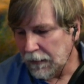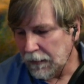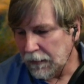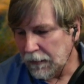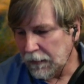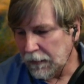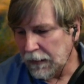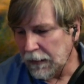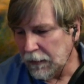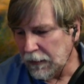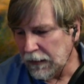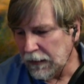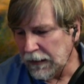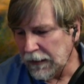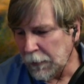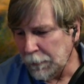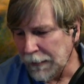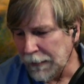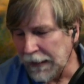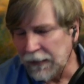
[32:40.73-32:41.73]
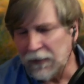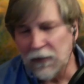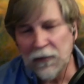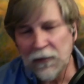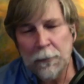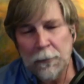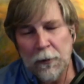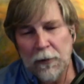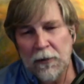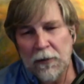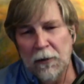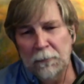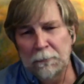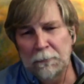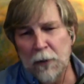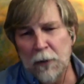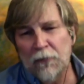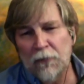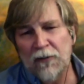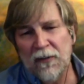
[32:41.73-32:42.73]
you go back, there's a book called
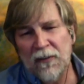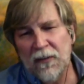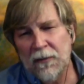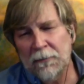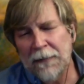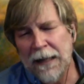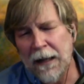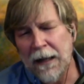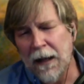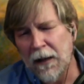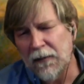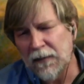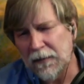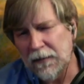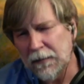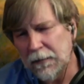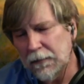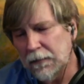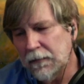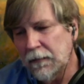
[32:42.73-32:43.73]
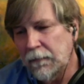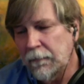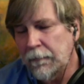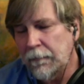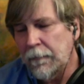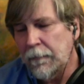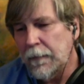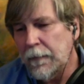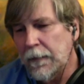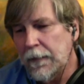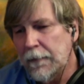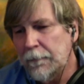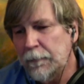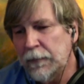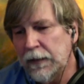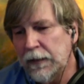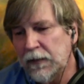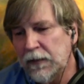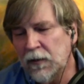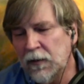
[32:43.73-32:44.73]
Merchants of Doubt
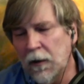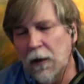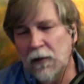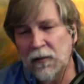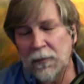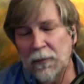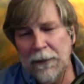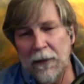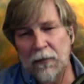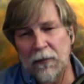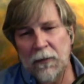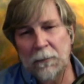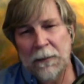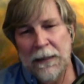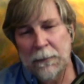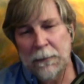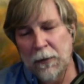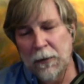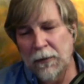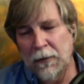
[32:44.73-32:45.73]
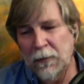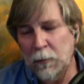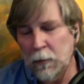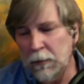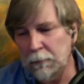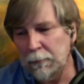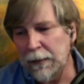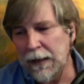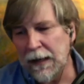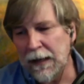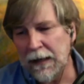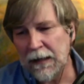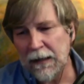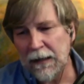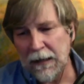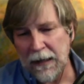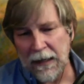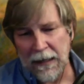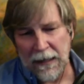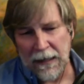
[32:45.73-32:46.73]
that talks about the people that went back
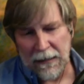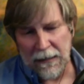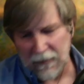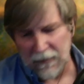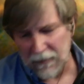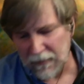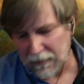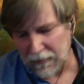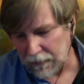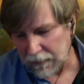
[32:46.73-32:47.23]
and